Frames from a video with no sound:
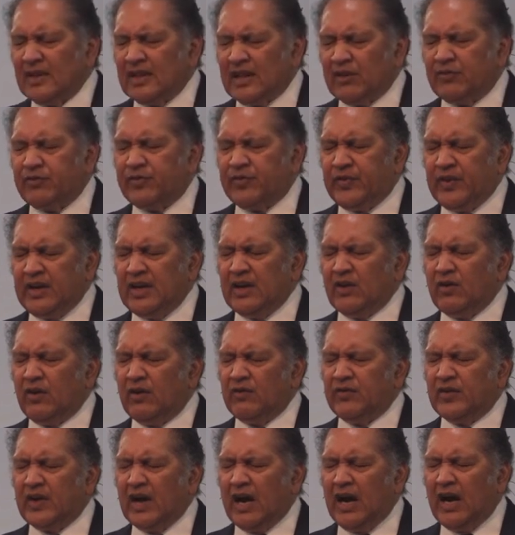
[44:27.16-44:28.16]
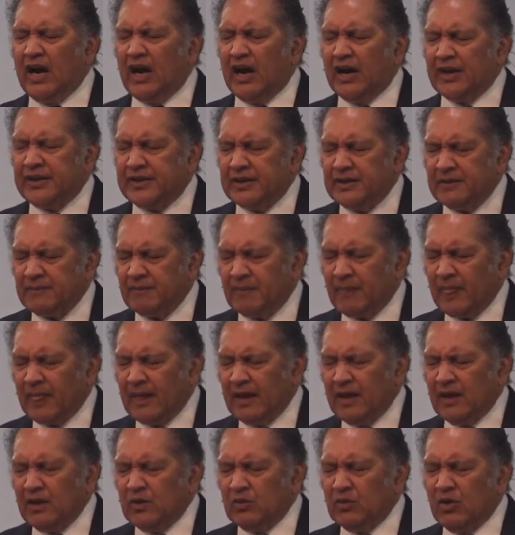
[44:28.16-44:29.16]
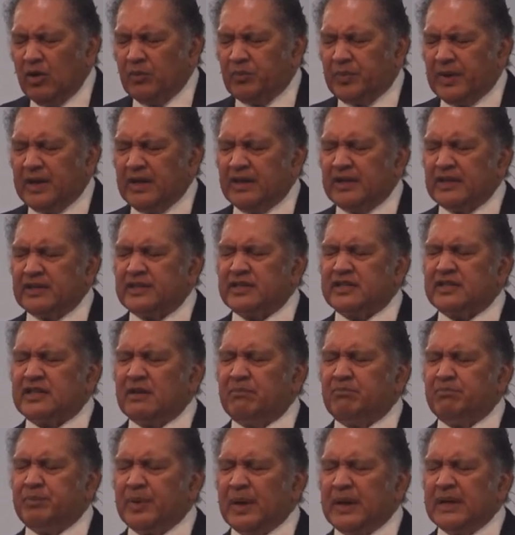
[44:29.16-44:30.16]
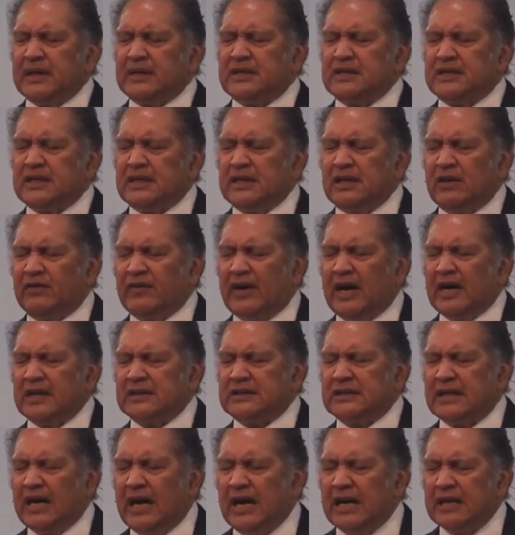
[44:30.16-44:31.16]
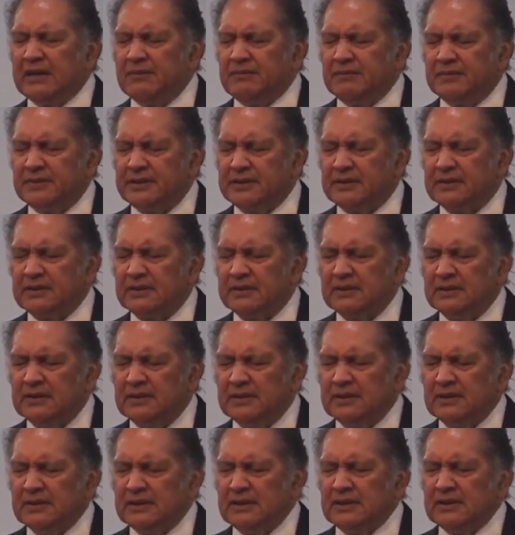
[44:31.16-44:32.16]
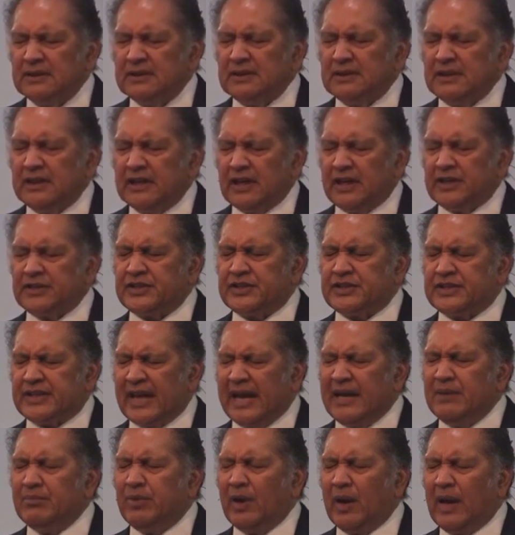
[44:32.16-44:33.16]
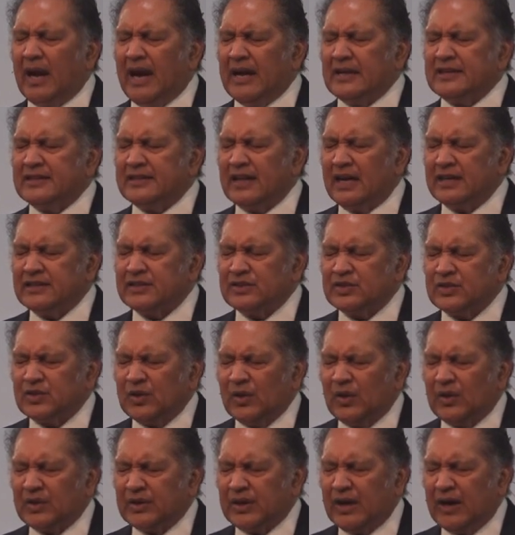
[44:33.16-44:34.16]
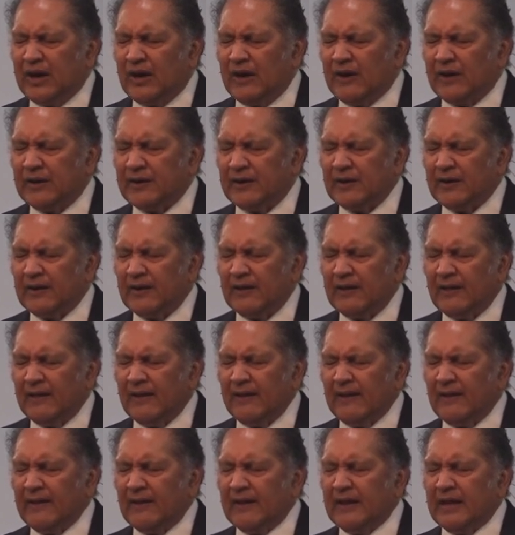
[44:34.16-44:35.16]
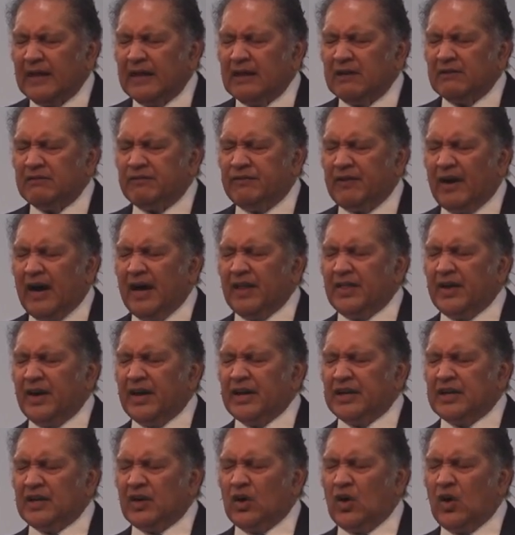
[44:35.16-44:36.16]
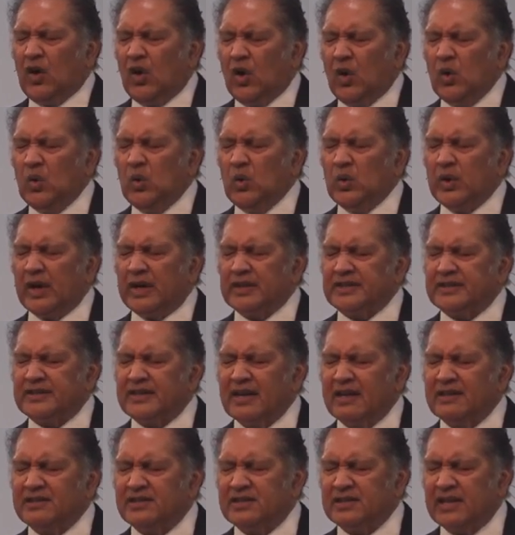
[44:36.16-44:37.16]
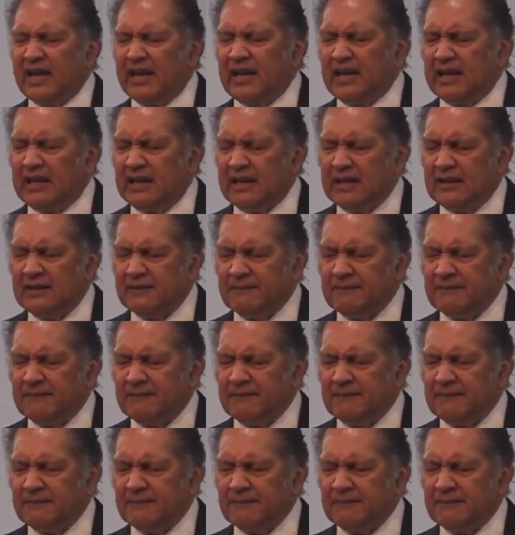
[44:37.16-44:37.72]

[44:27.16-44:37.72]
The fear of God will be the stability of our time. It'll stabilize us, Lord God. Father, it'll hold us steady.